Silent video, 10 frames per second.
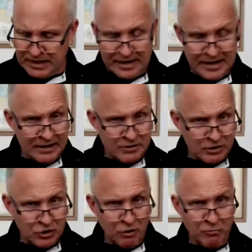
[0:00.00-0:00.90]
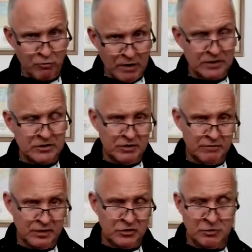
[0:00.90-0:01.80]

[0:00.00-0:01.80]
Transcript: and again, the term relatively.